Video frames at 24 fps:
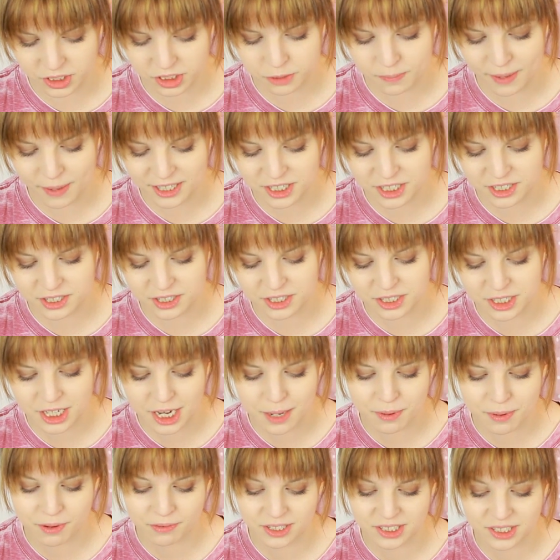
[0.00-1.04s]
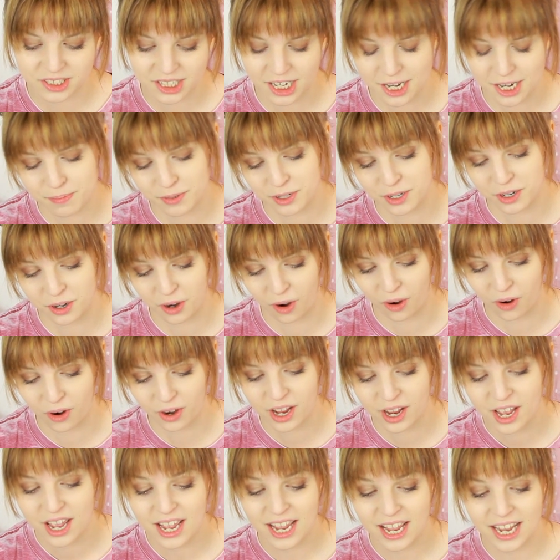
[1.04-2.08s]
smashing the tip of its tapered
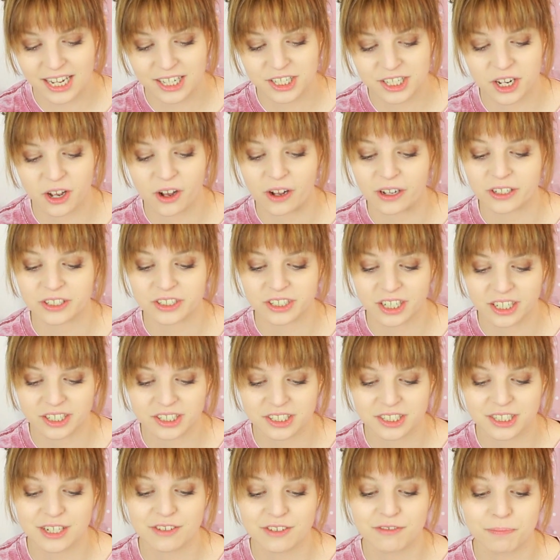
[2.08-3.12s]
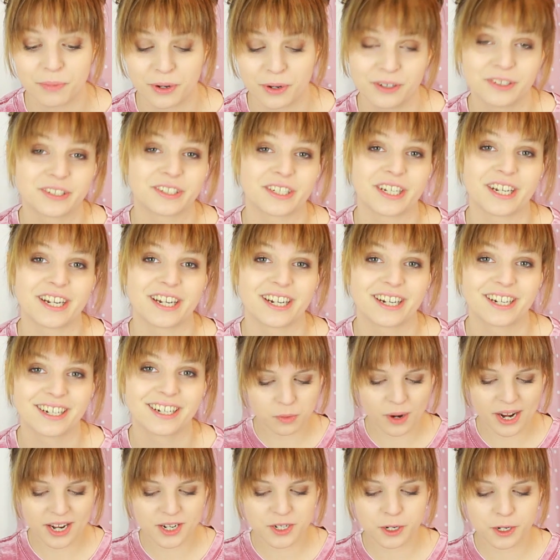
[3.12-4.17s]
cock into her sensitive pussy. It was
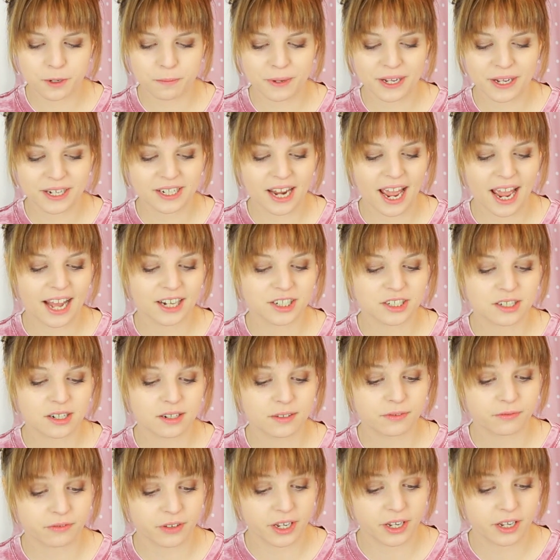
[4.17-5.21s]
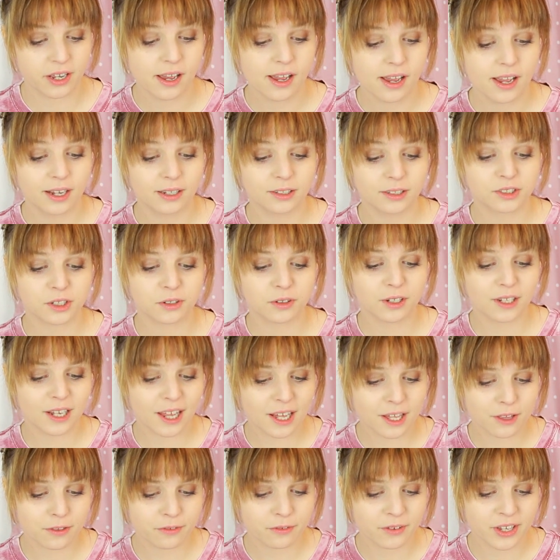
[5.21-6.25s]
way too big to actually fit, and so the
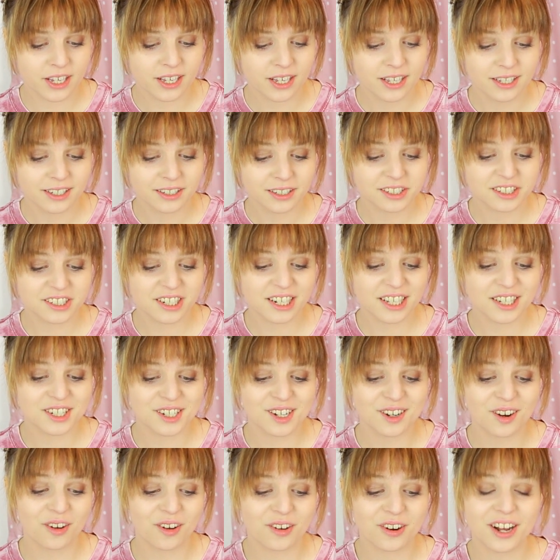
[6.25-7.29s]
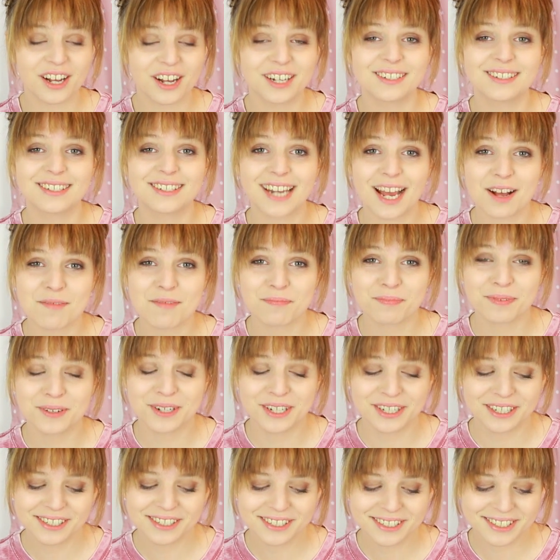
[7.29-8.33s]
length of it slid along her
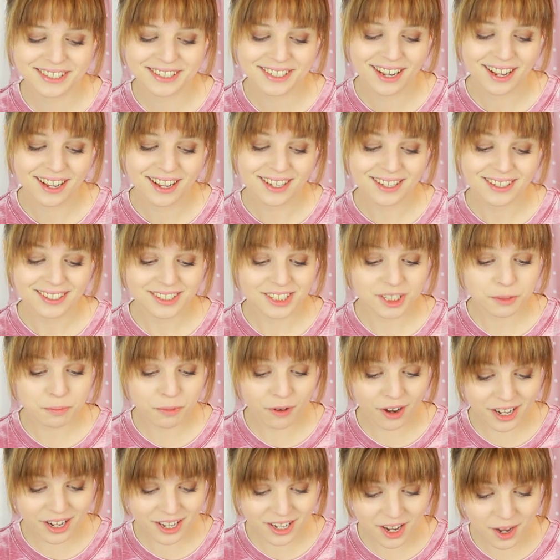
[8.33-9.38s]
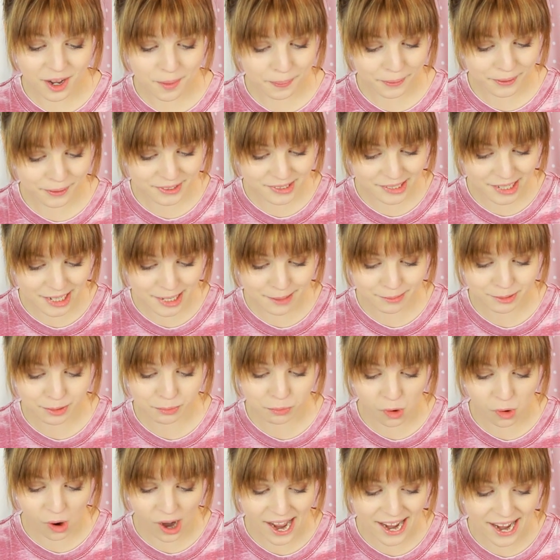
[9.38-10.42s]
dampness, spreading her pussy lips
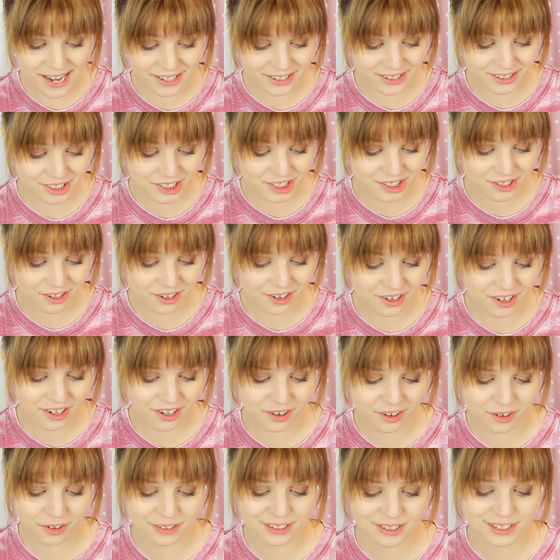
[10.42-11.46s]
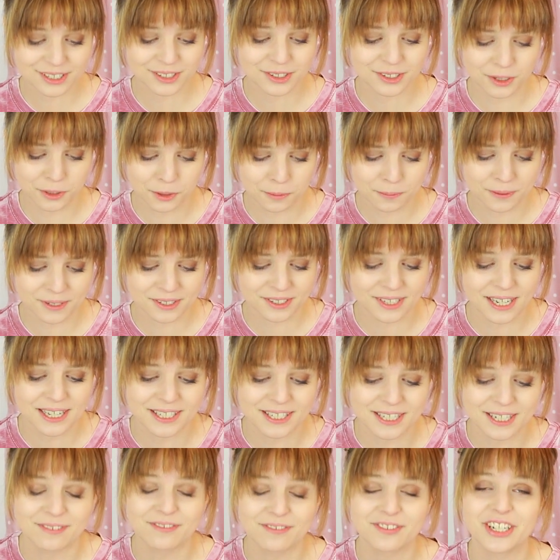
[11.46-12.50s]
wide and stroking across the super
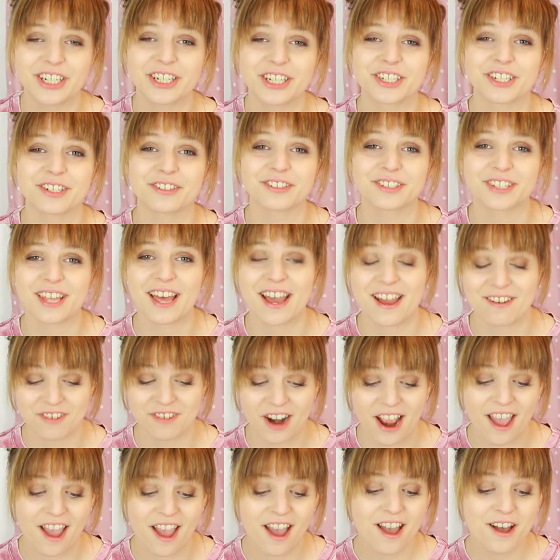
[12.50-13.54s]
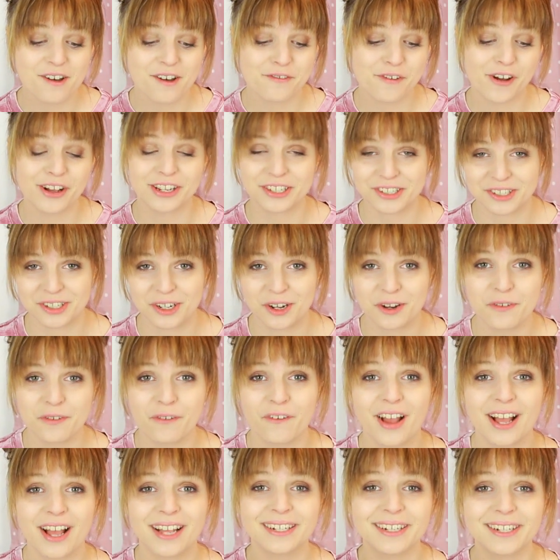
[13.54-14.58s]
sensitive tissues there. Right, first off,
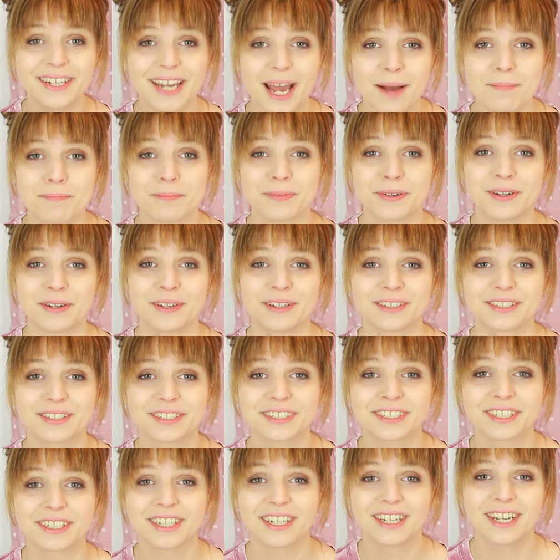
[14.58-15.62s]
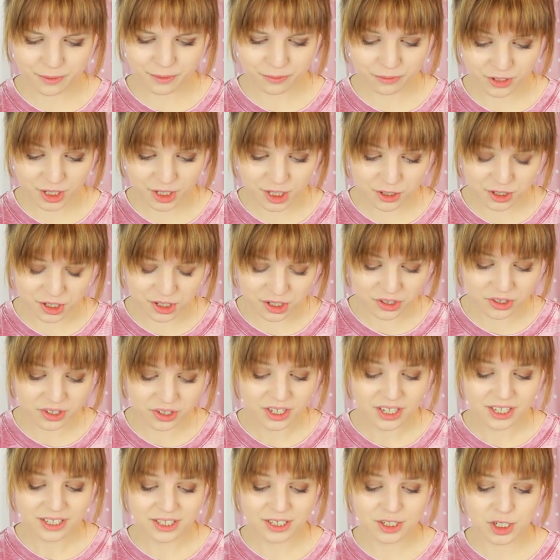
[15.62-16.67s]
dampness. In confusion,
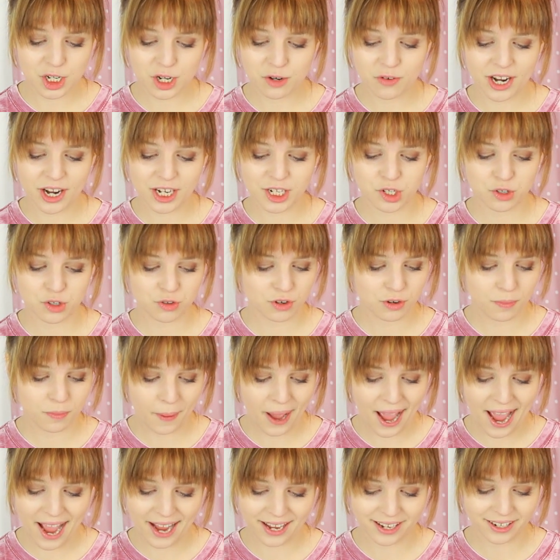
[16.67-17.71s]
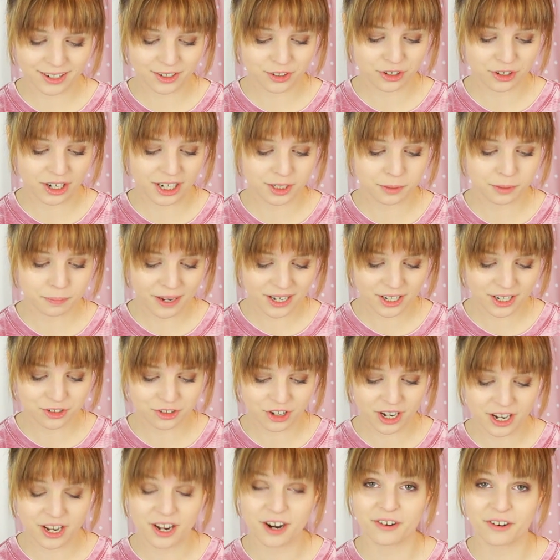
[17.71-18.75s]
the T-Rex drew back and tried to
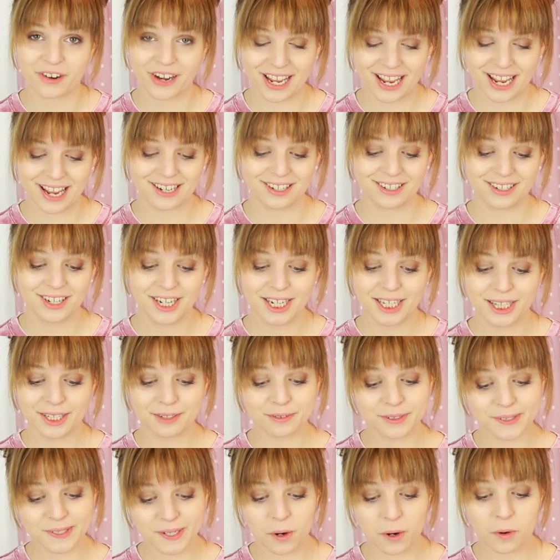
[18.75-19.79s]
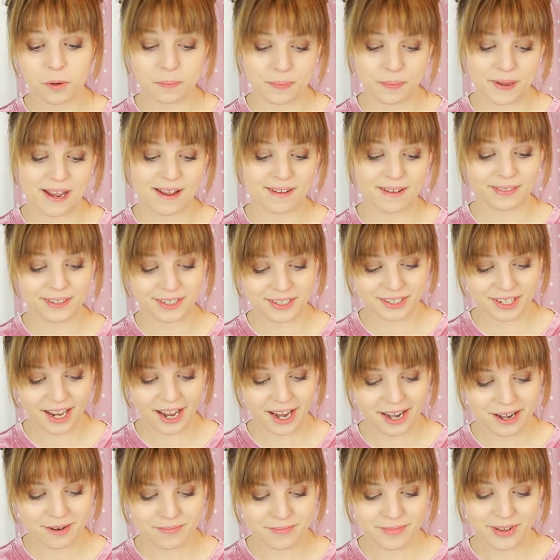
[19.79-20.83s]
penetrate her again, the result being the
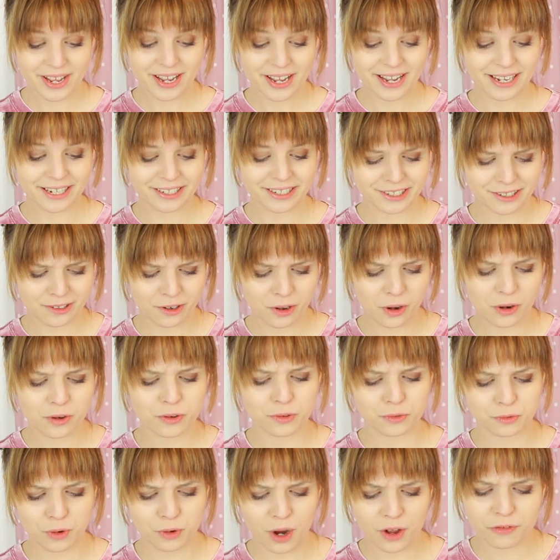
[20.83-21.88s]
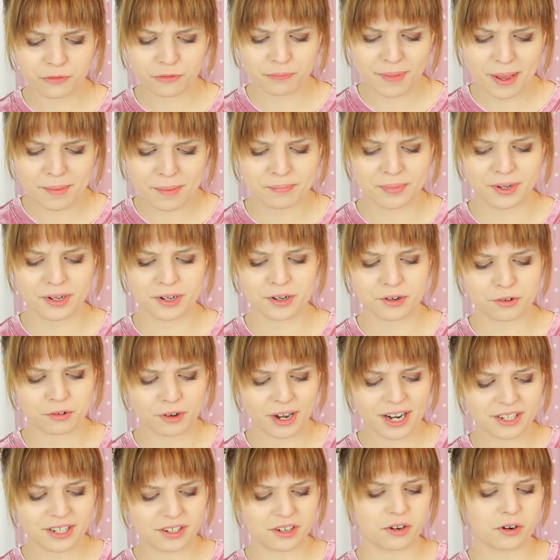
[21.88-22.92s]
same, its long, rough member
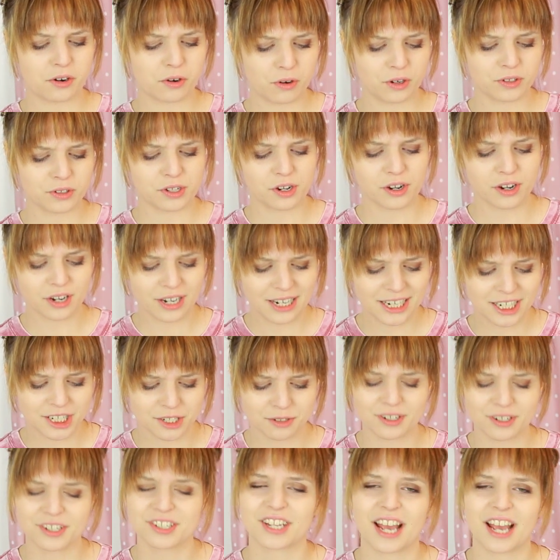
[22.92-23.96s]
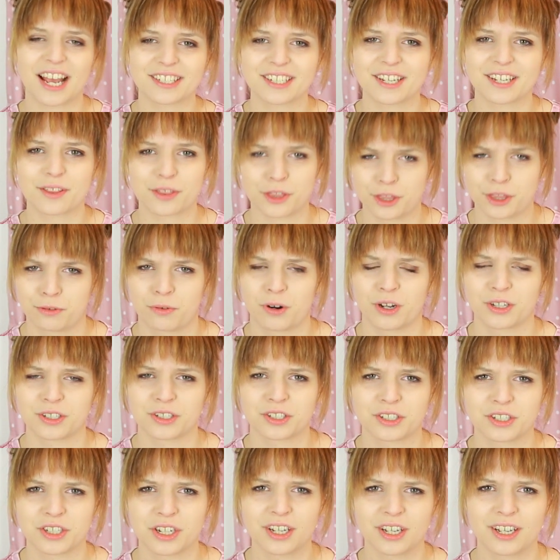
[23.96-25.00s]
grazing across her clitoris as it
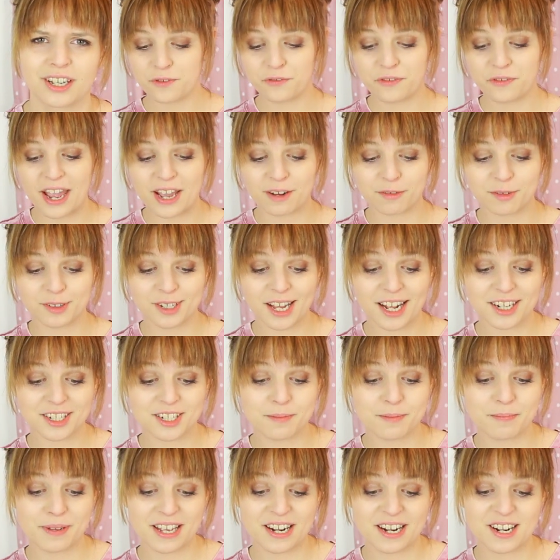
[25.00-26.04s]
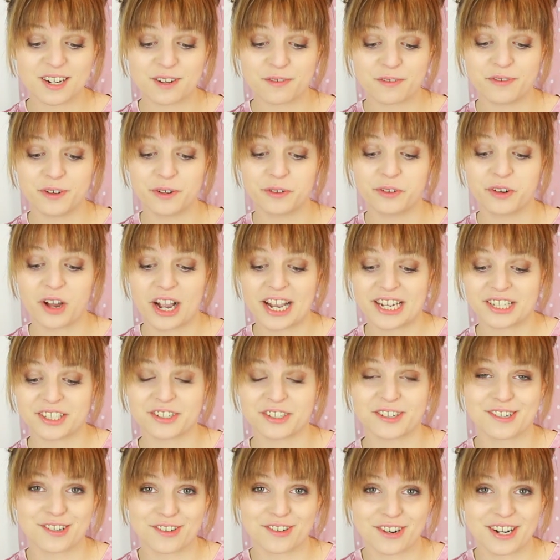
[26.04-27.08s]
thrust. The effect was actually beginning to feel nice
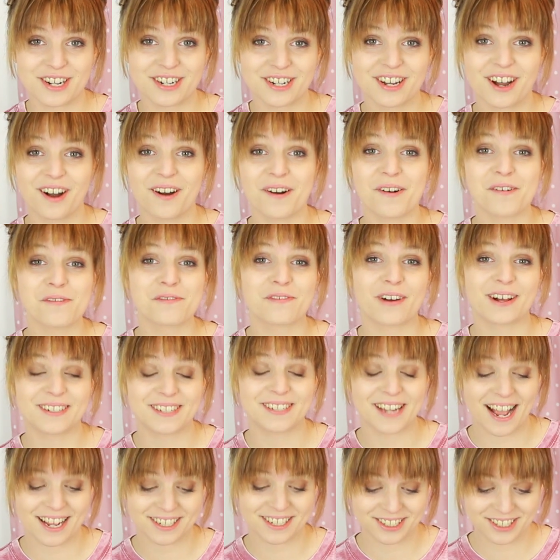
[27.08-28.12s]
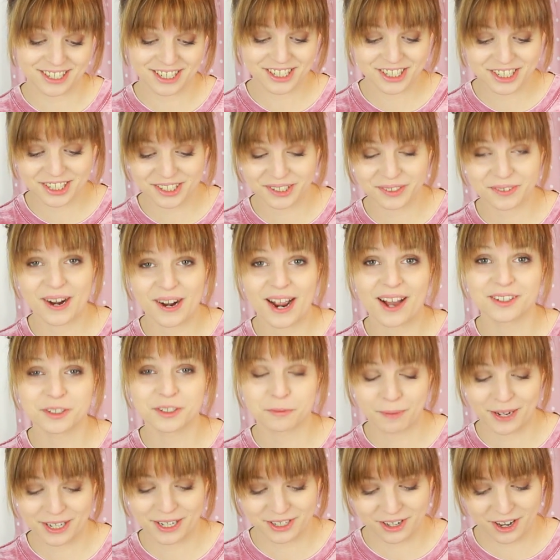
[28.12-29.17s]
to Drin. Oh, fantastic, she's
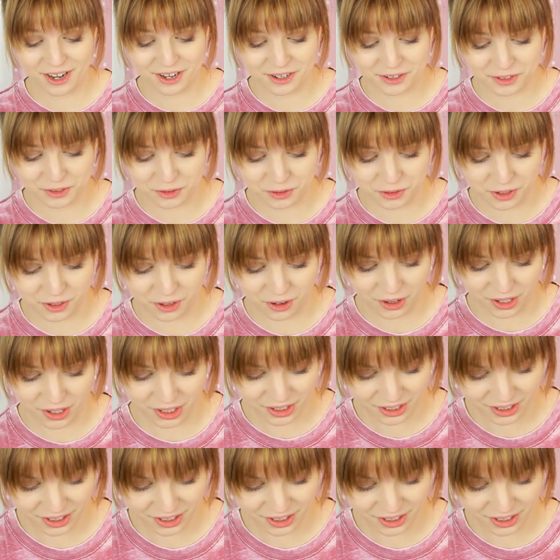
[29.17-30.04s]
aroused by dinosaur cock.